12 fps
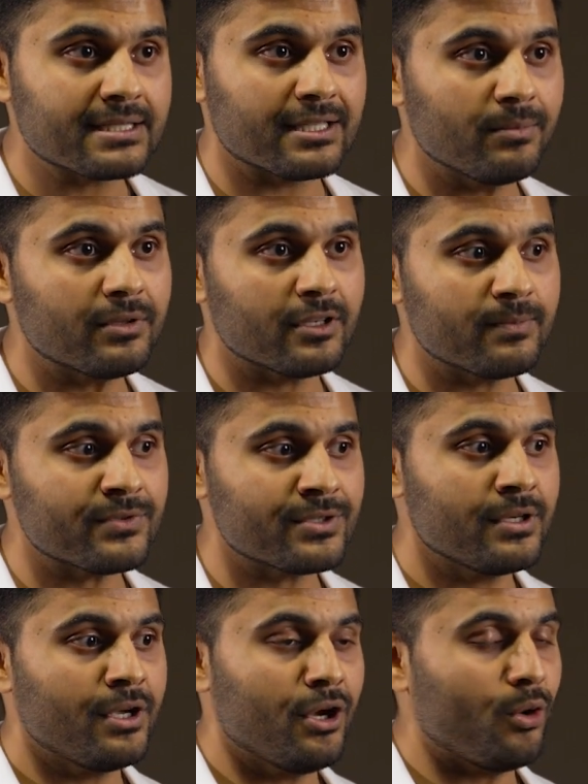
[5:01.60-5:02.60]
symptoms,
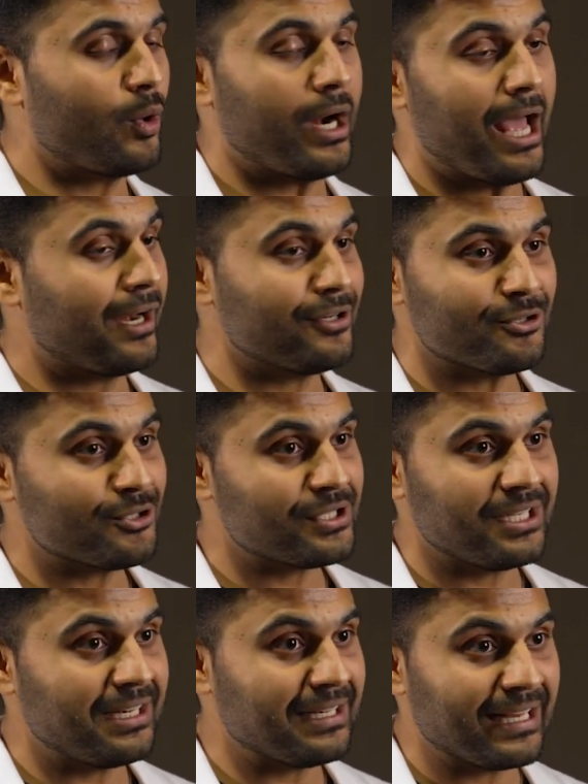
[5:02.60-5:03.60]
we're not
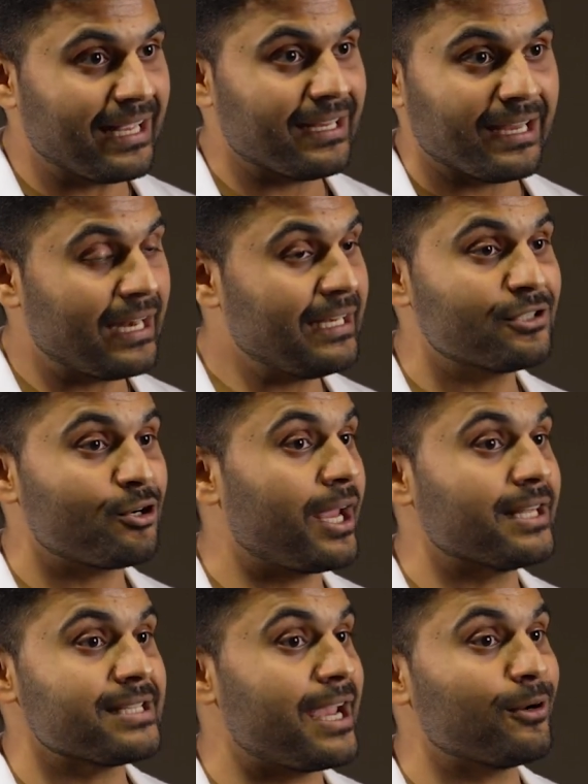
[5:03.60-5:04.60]
interested in getting any
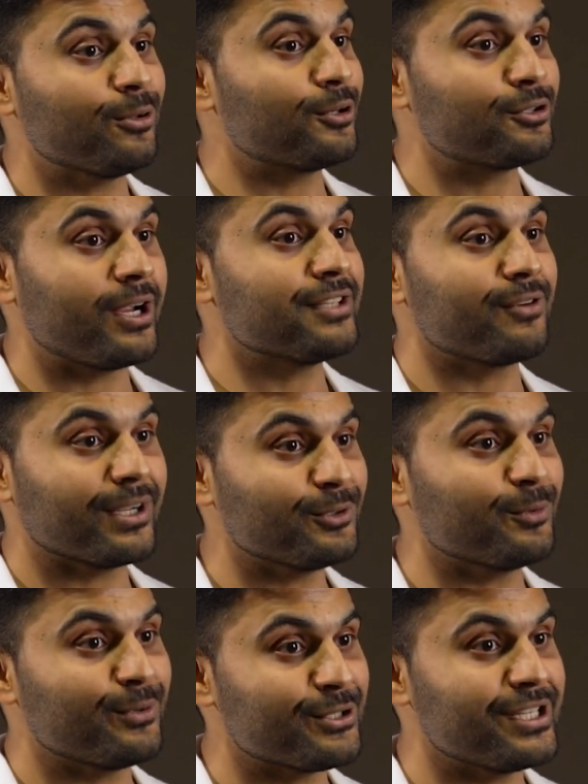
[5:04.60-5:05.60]
transanal or
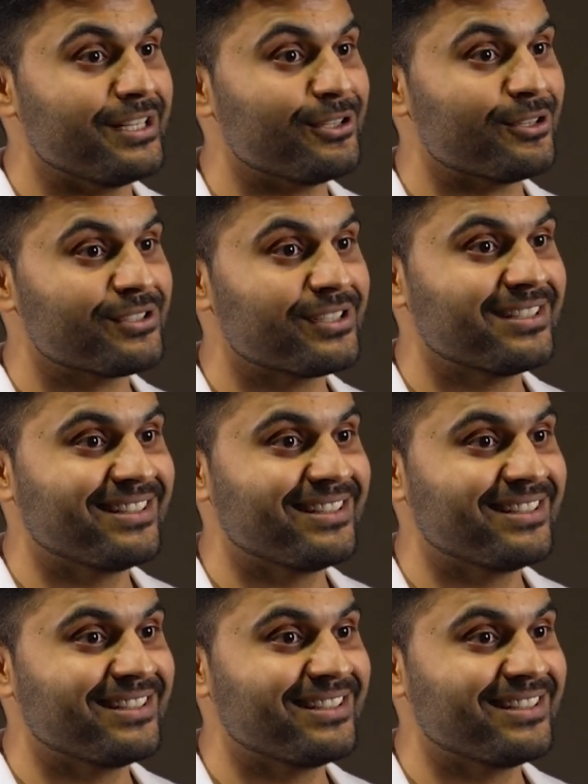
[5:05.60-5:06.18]
transrectal procedures.